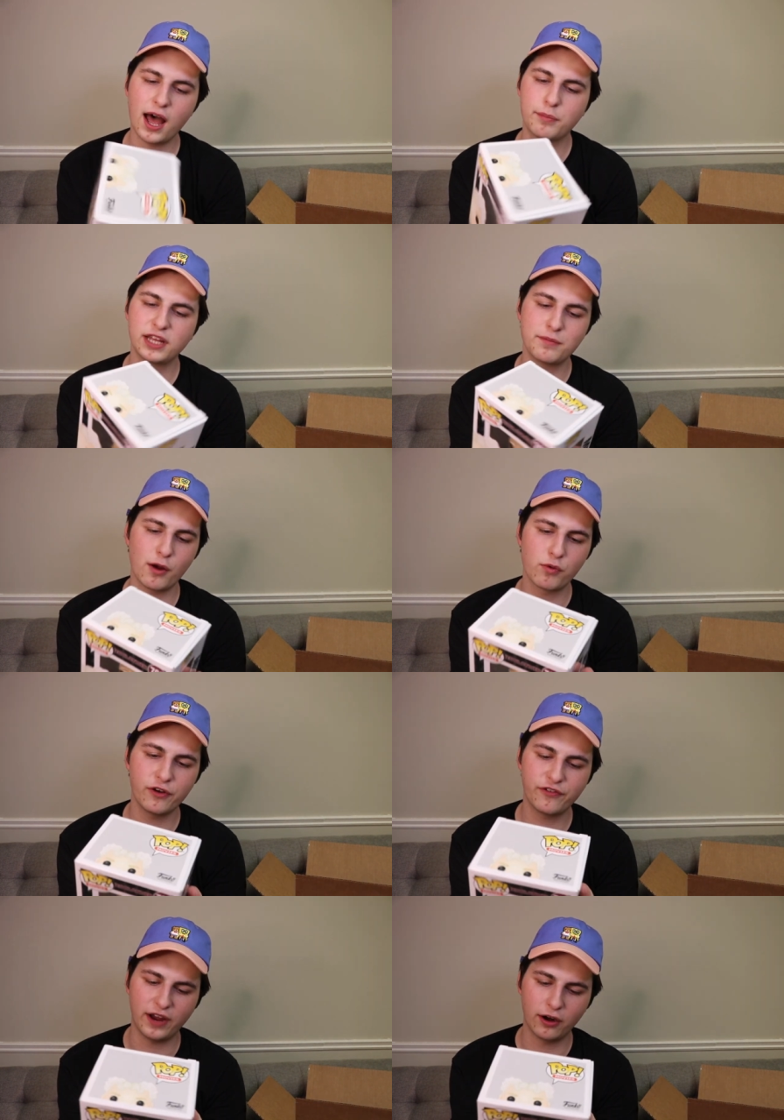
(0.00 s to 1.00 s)
played by
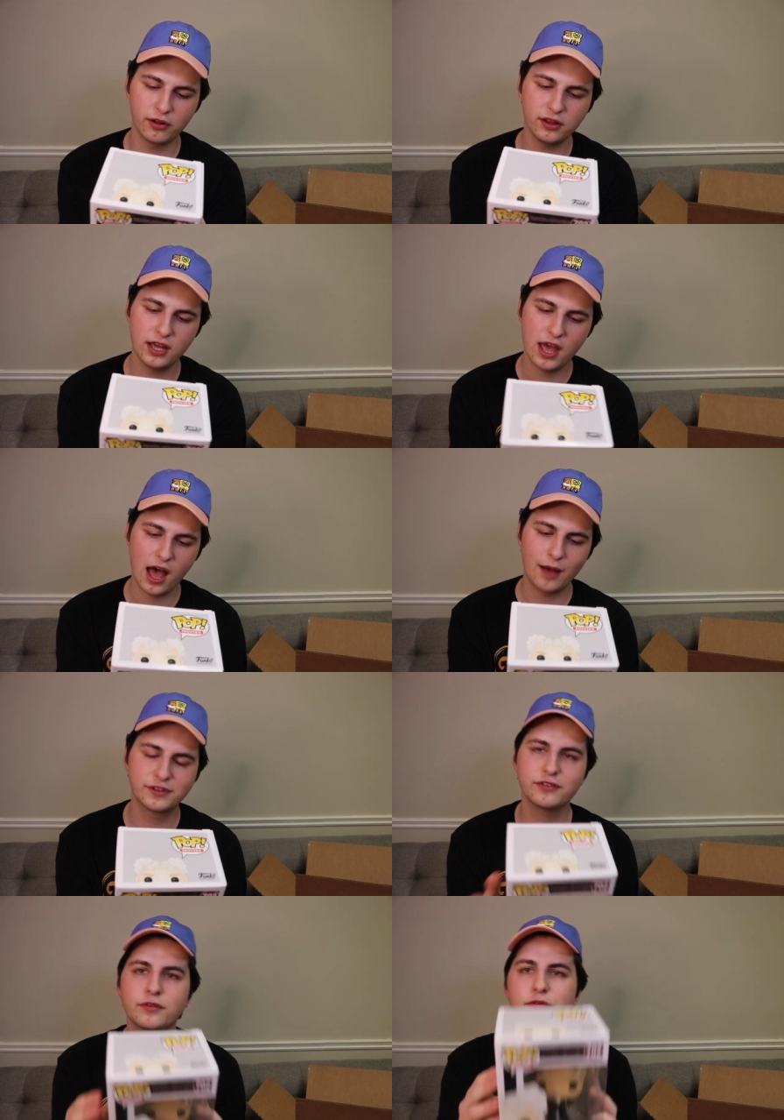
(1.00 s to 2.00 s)
Will Ferrell, so
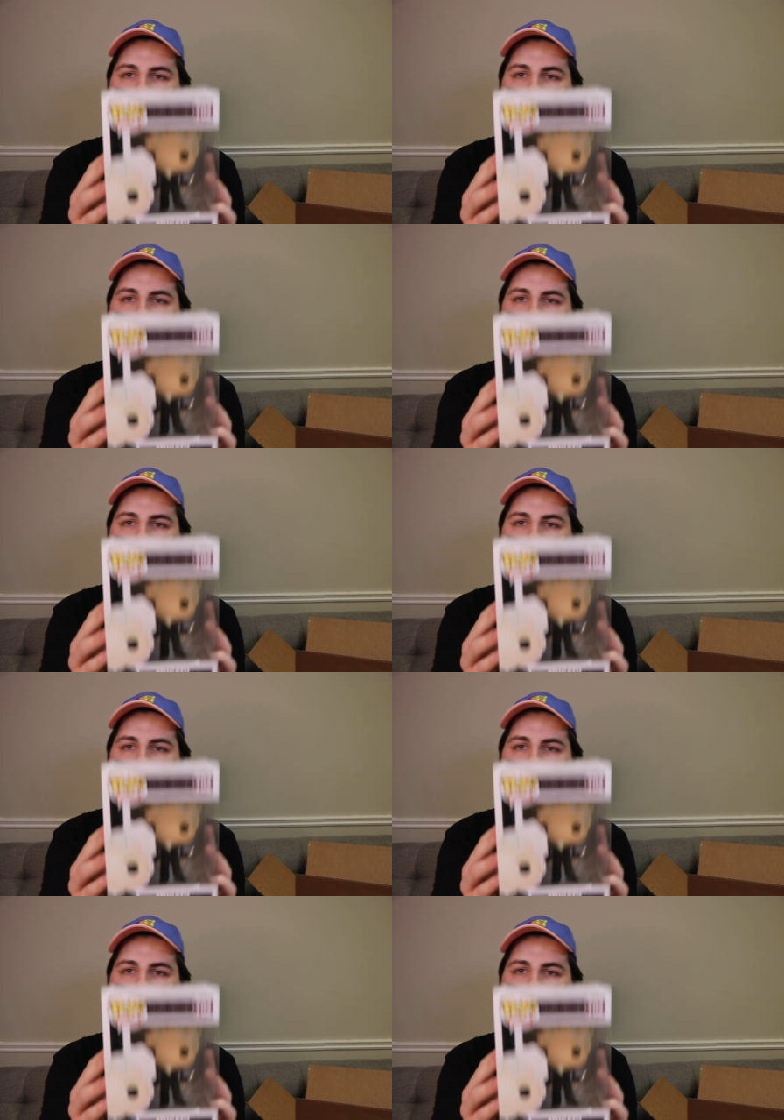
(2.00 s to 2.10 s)
this one's